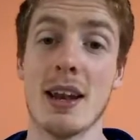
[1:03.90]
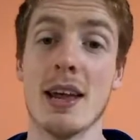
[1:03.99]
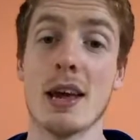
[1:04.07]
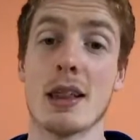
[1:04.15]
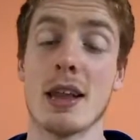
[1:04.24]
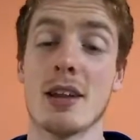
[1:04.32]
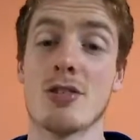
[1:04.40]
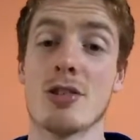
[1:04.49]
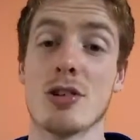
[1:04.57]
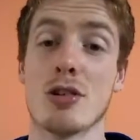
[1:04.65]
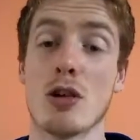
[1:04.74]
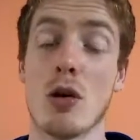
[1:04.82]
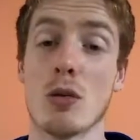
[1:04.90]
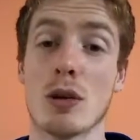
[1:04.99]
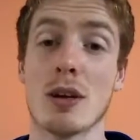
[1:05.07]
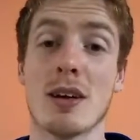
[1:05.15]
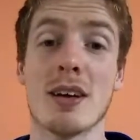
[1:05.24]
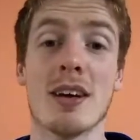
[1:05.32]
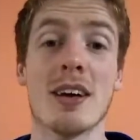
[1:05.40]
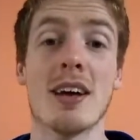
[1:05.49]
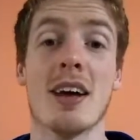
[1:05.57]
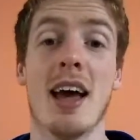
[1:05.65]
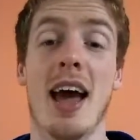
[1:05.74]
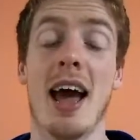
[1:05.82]
a knee extension, you don't.
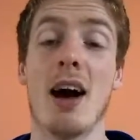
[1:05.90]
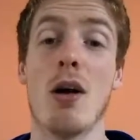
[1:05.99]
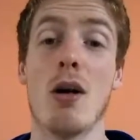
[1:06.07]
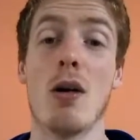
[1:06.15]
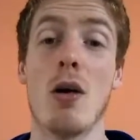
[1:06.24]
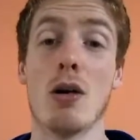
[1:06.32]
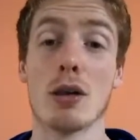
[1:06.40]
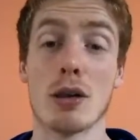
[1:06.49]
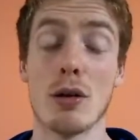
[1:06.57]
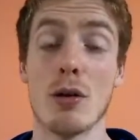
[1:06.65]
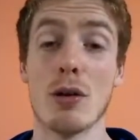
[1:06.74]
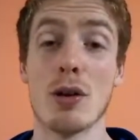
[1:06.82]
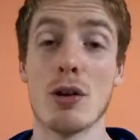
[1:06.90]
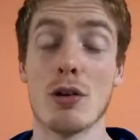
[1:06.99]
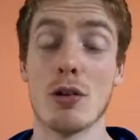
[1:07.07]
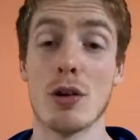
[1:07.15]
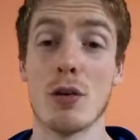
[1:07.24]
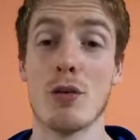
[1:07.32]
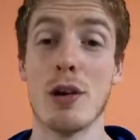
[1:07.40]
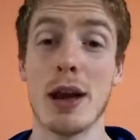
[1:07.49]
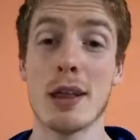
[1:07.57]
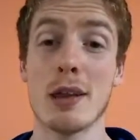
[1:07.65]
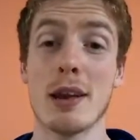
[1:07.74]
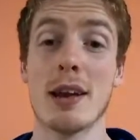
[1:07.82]
Also, you're
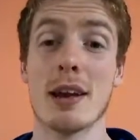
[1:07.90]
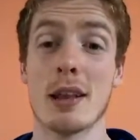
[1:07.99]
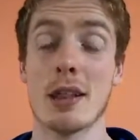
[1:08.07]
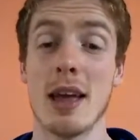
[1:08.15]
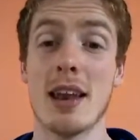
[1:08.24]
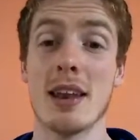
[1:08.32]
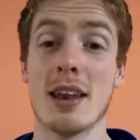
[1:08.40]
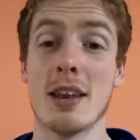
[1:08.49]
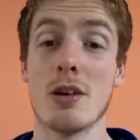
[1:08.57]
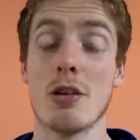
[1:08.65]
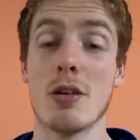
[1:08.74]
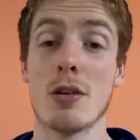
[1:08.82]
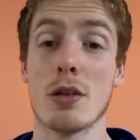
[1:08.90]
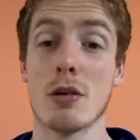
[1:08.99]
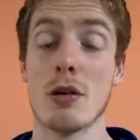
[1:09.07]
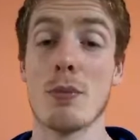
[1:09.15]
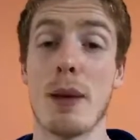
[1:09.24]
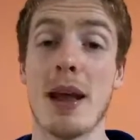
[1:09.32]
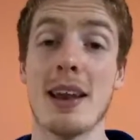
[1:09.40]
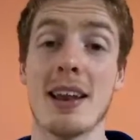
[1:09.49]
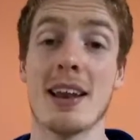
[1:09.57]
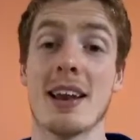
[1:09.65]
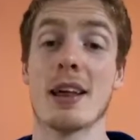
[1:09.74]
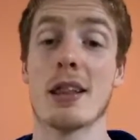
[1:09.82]
flexing and extending. You're
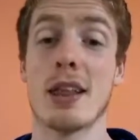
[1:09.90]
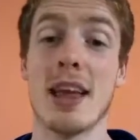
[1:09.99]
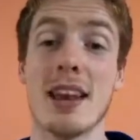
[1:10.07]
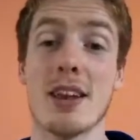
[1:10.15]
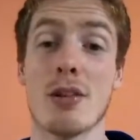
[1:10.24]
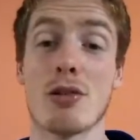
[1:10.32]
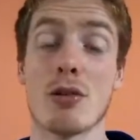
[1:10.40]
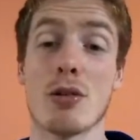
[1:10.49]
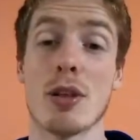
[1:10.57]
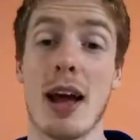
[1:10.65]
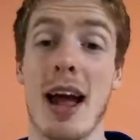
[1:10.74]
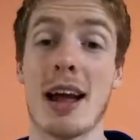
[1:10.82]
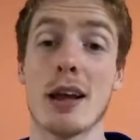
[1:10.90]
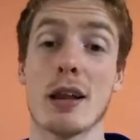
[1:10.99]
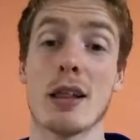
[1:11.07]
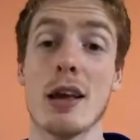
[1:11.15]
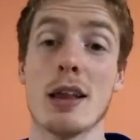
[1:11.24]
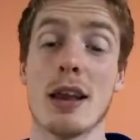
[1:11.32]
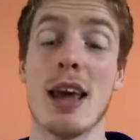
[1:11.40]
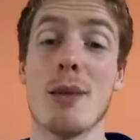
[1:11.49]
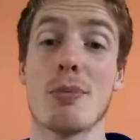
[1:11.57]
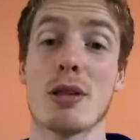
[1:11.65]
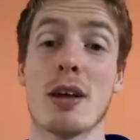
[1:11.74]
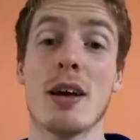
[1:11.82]
bending and extending through the ankles, knees, and
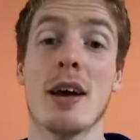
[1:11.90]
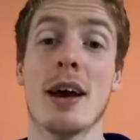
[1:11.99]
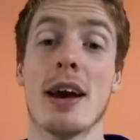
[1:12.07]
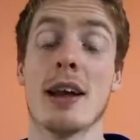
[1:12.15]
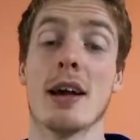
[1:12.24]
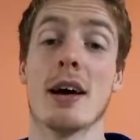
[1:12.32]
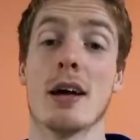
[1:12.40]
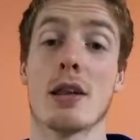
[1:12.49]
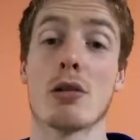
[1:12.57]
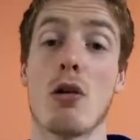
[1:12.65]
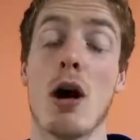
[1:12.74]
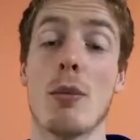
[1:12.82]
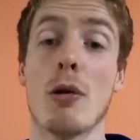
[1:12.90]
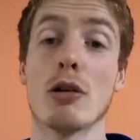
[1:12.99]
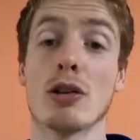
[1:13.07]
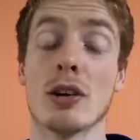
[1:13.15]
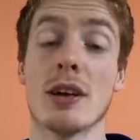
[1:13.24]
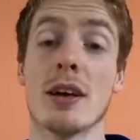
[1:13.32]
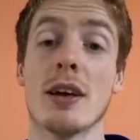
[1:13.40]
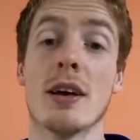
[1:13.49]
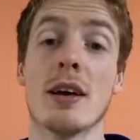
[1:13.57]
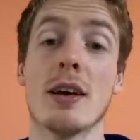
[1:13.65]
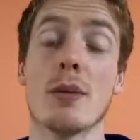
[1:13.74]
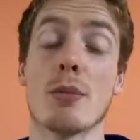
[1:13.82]
hips in a squat motion,
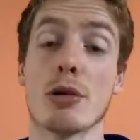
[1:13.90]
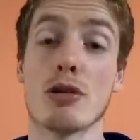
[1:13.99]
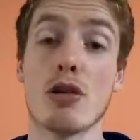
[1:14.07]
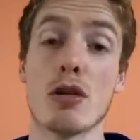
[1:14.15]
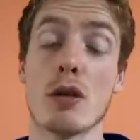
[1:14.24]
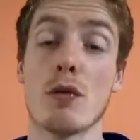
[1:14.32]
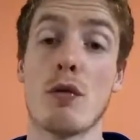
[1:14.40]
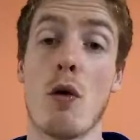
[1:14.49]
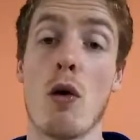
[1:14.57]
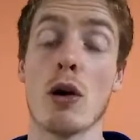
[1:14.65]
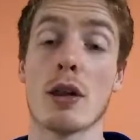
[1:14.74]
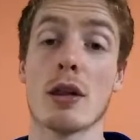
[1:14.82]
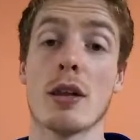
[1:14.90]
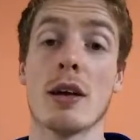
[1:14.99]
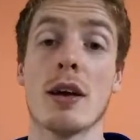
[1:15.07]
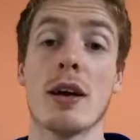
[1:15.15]
producing force,